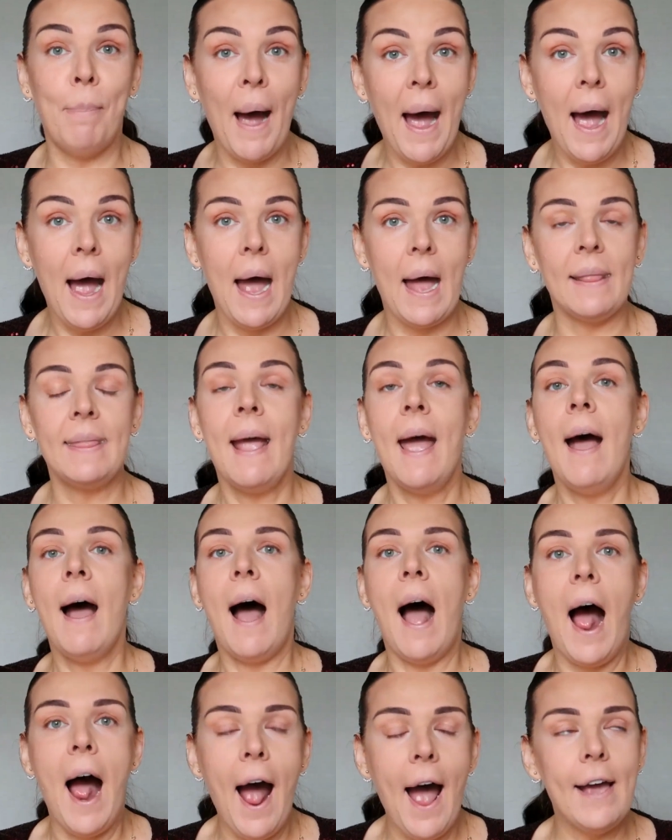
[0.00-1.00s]
But
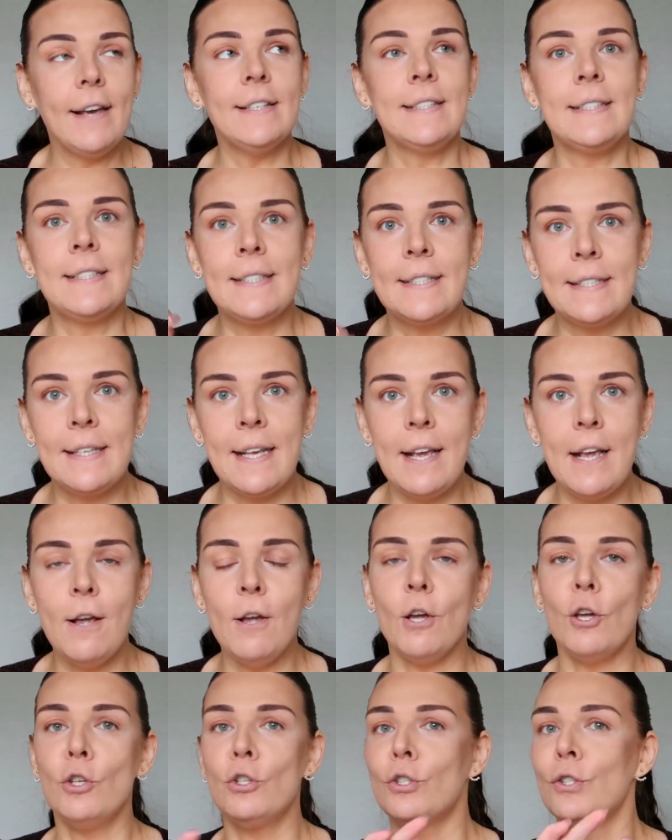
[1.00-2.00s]
I
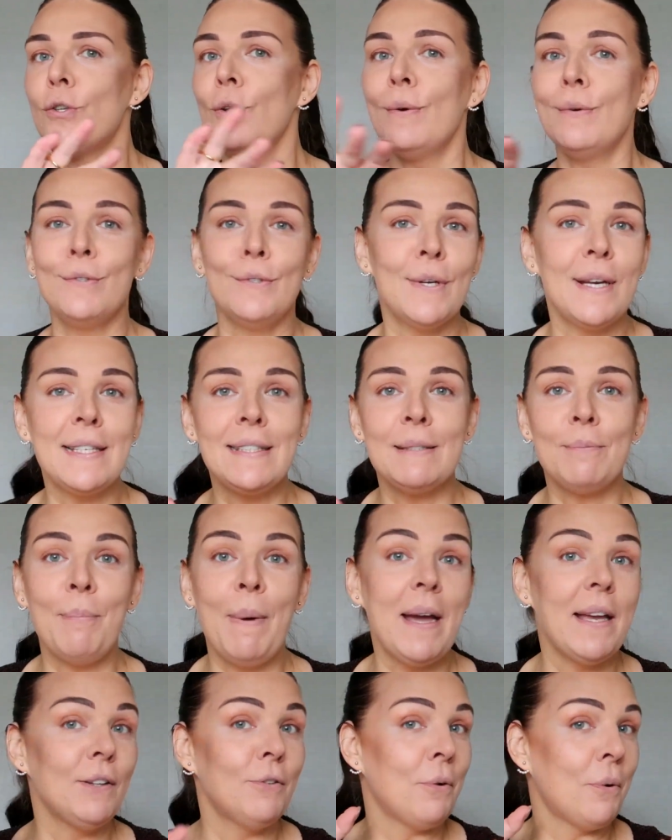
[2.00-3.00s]
see it's not just
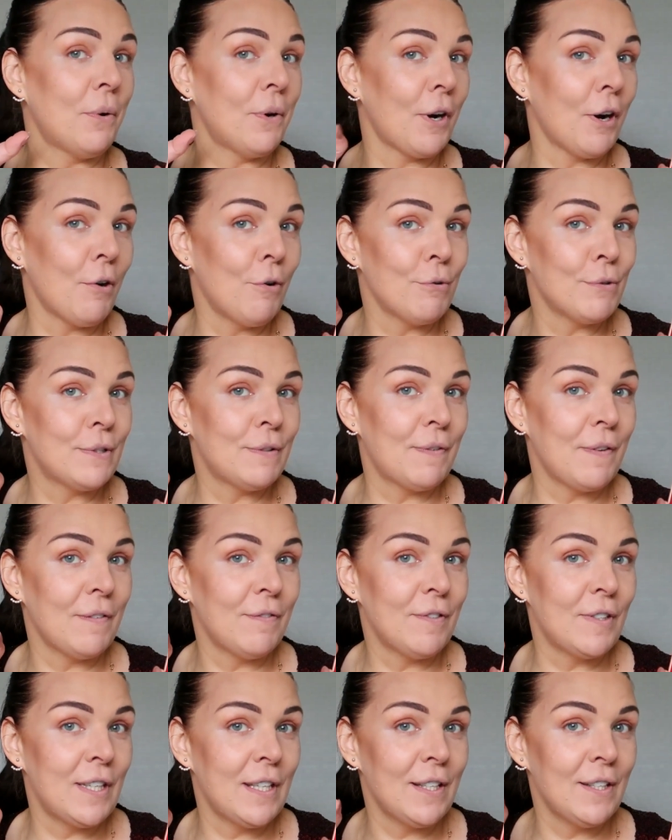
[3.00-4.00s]
my daughter who's
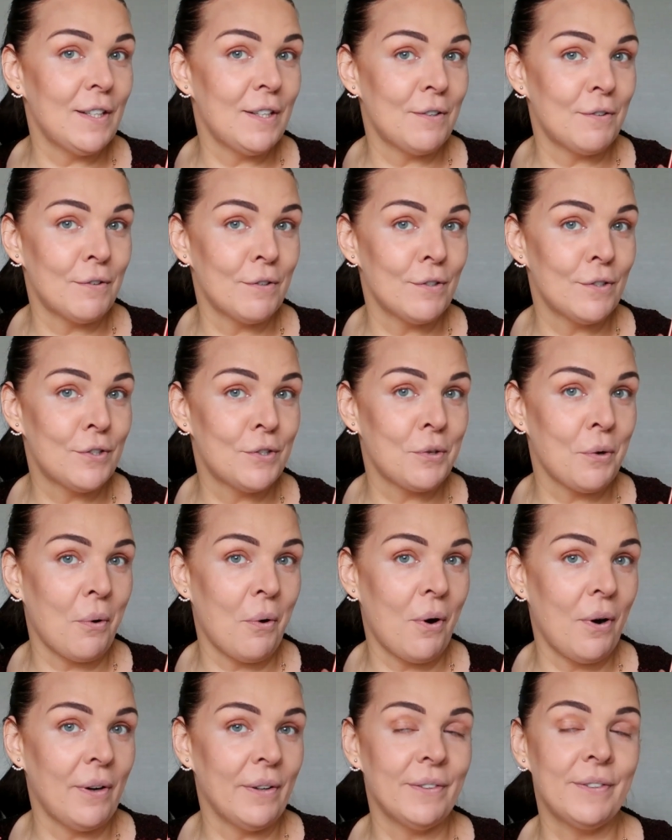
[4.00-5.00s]
15 years
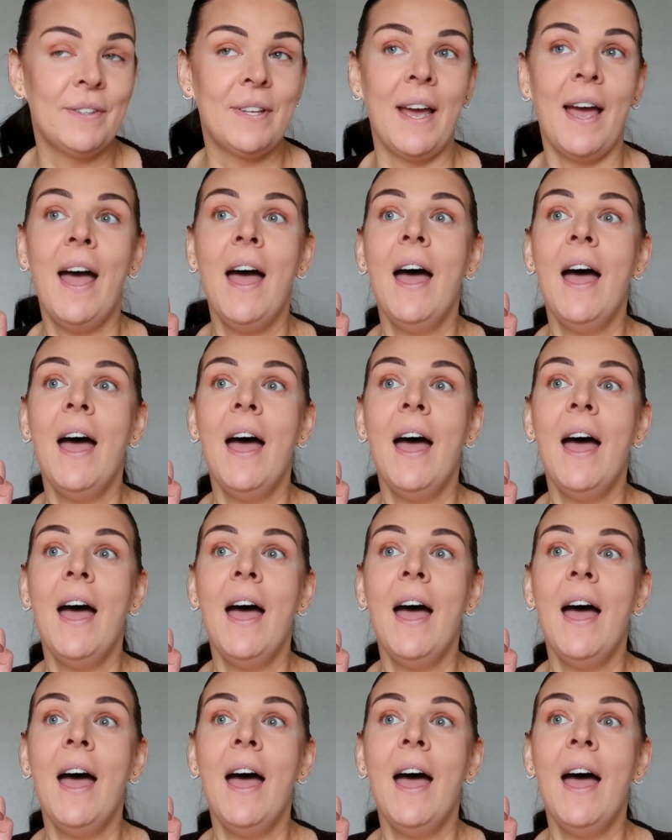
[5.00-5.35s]
old.